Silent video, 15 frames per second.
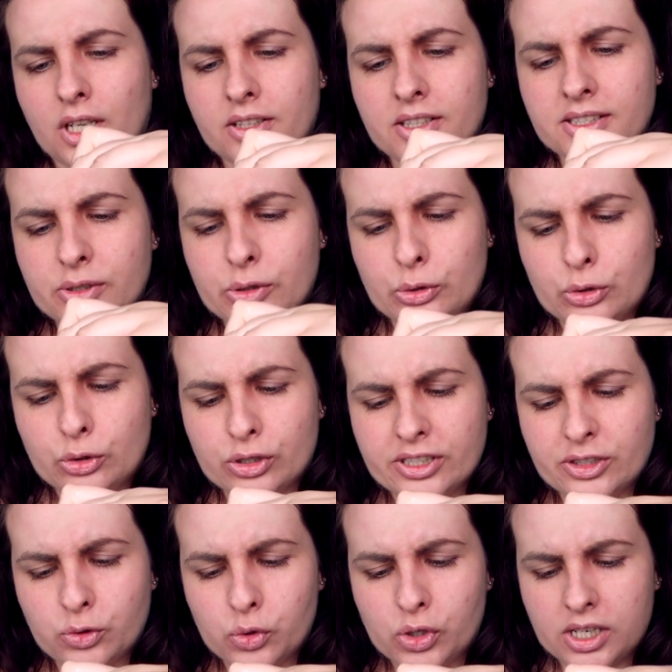This is called
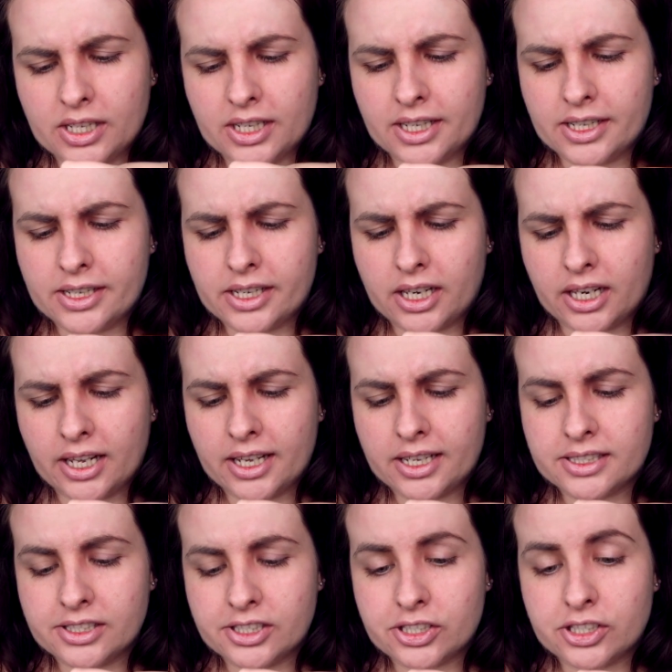Crystal Clear Clear
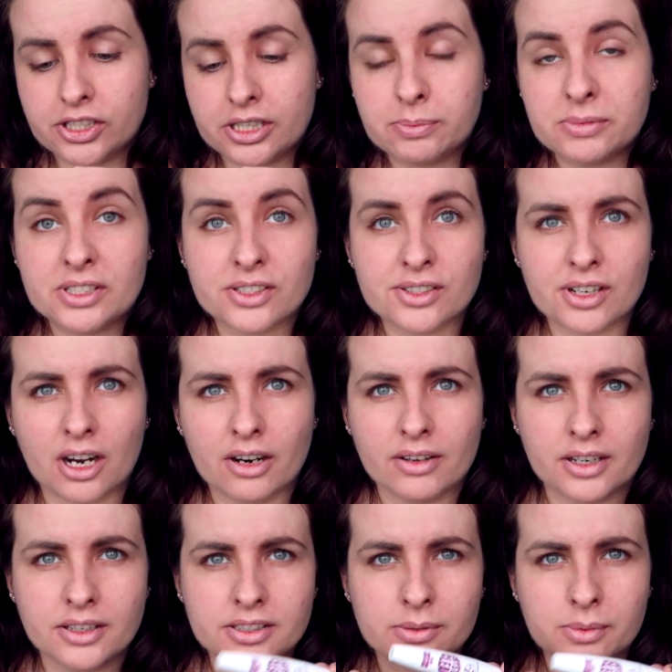Conditioning
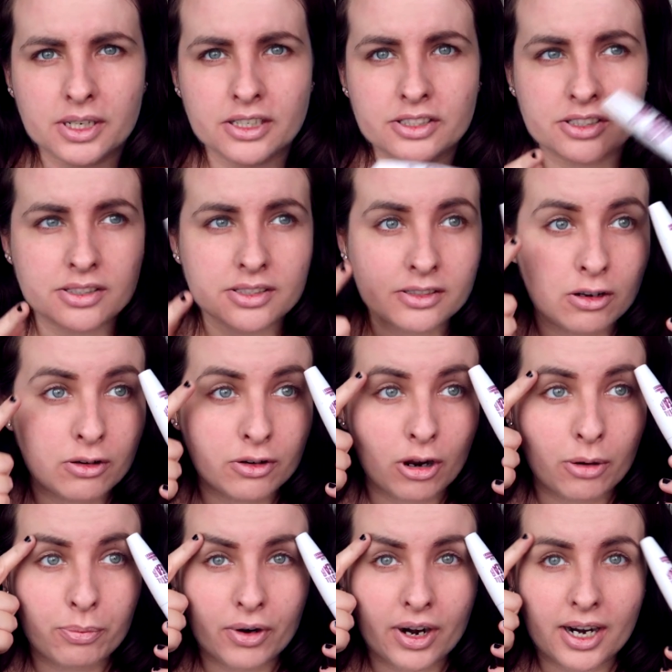Mascara. So we're gonna do this on
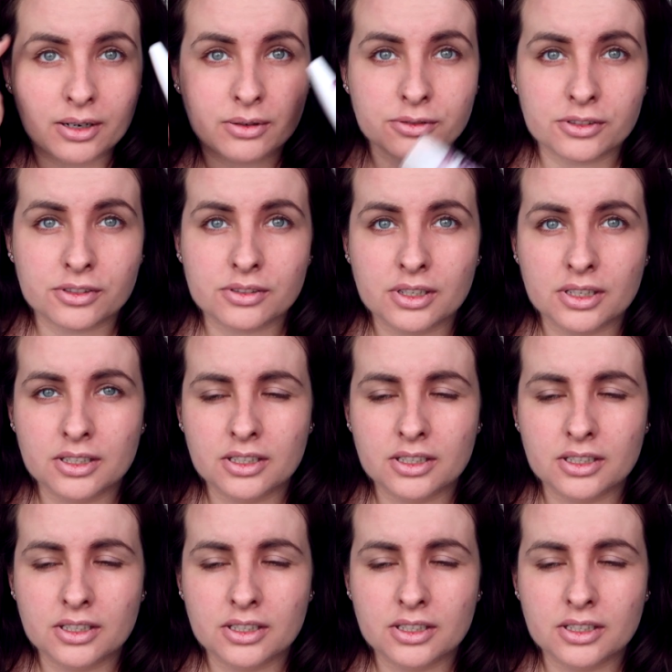our brows.